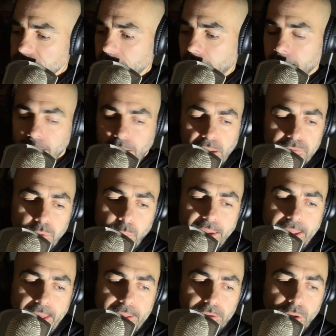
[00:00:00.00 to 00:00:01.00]
And I love the
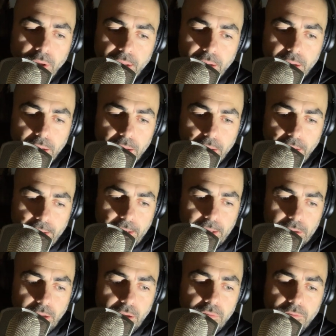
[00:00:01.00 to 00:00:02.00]
way I look. And I
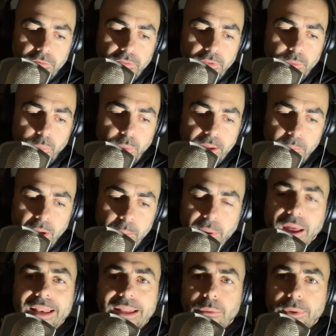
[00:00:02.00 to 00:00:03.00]
love the way my
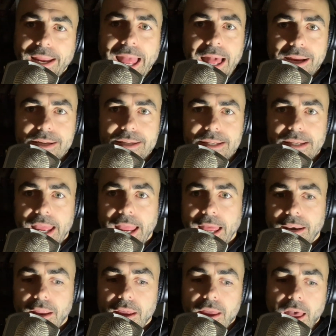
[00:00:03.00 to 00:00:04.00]
body reacts.
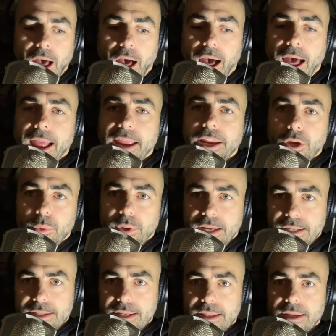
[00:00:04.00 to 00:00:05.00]
And I go
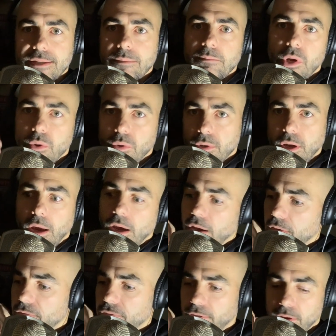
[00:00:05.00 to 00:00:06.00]
into this mode
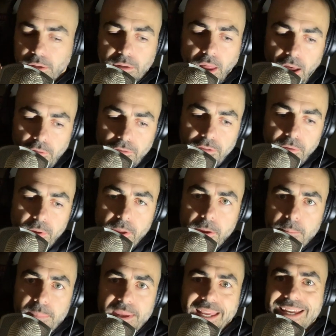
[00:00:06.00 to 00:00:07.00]
of love.
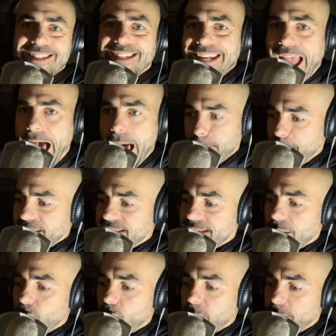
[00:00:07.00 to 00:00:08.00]
Because the
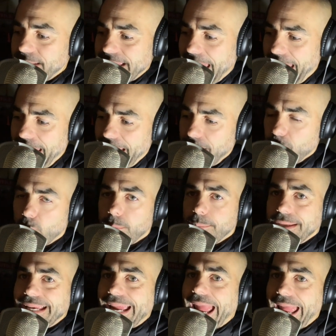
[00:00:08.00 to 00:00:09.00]
opposite would be hate, would
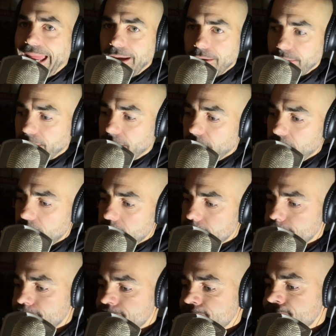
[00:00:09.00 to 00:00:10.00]
be anger.
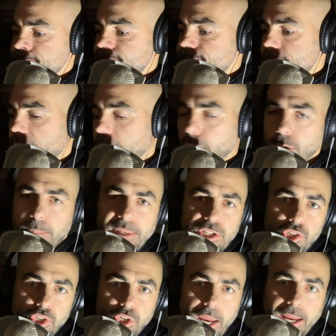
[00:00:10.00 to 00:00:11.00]
It could be
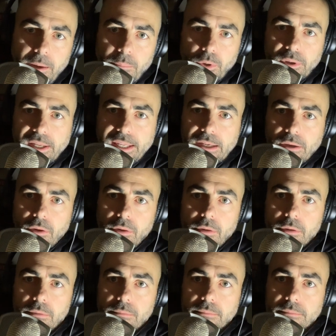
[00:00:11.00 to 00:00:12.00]
shame or guilt
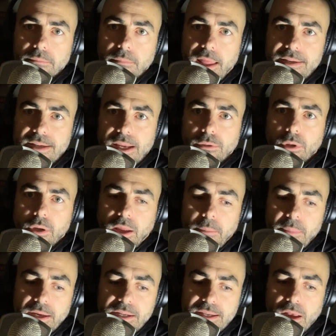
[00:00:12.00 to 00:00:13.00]
as I look
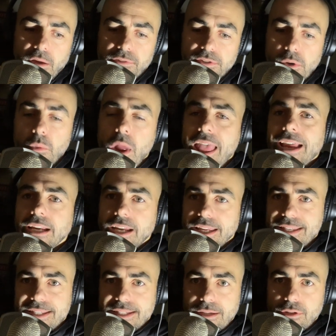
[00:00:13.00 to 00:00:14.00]
at myself. So
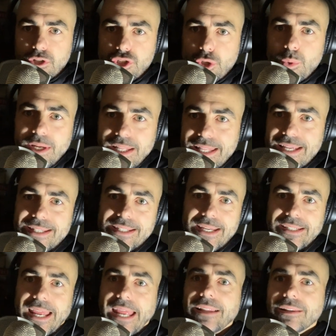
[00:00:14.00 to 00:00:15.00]
consider doing this today.